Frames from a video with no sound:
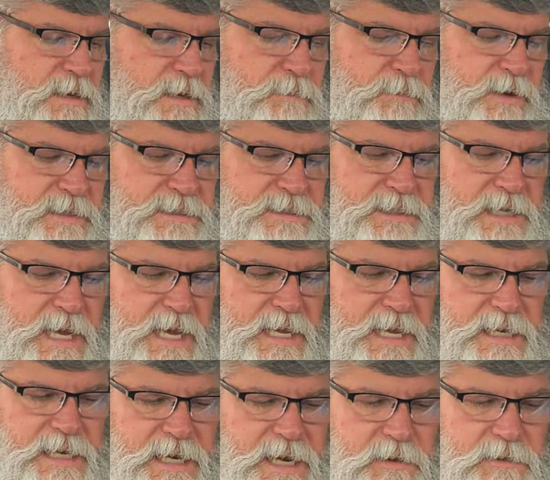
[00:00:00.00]
But
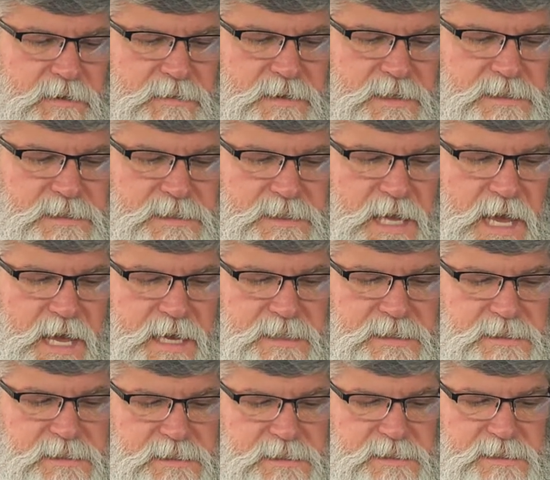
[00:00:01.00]
in an area this
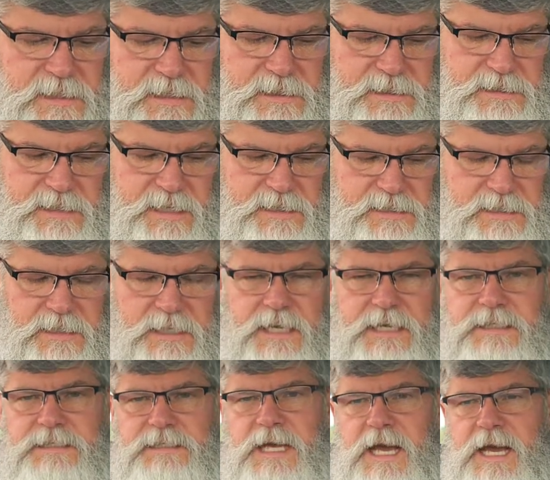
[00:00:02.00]
size, it takes a
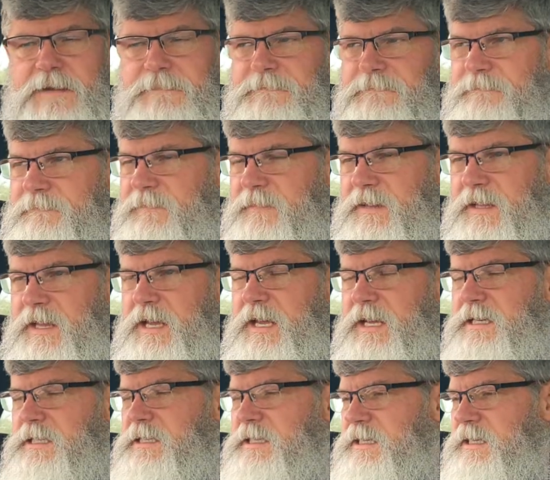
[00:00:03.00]
lot of time,
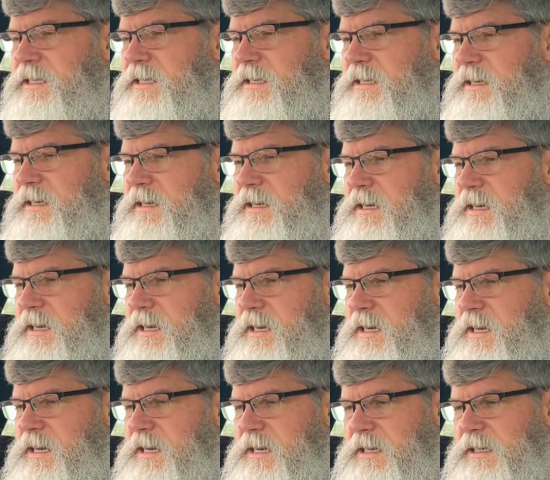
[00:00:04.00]
and
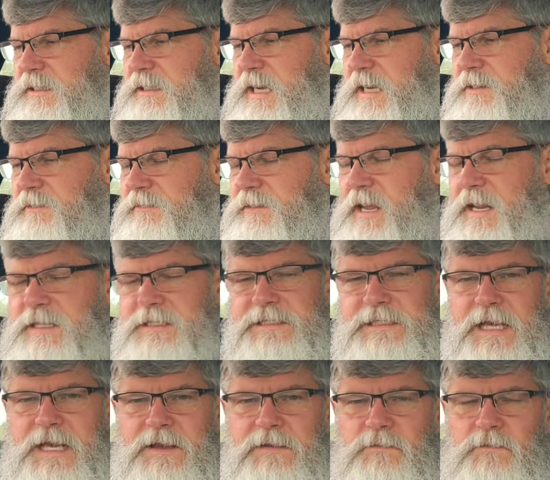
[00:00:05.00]
I don't know how to
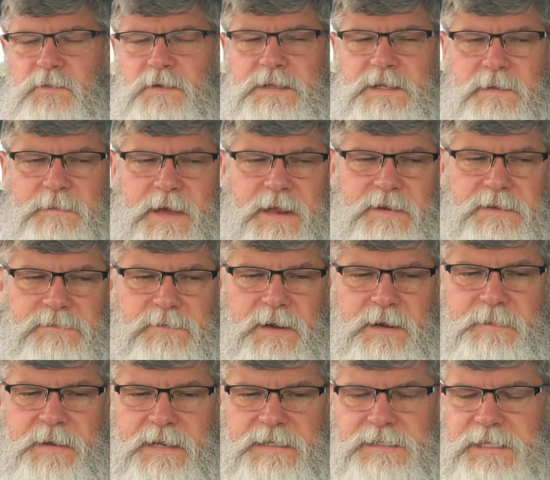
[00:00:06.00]
say what the right amount of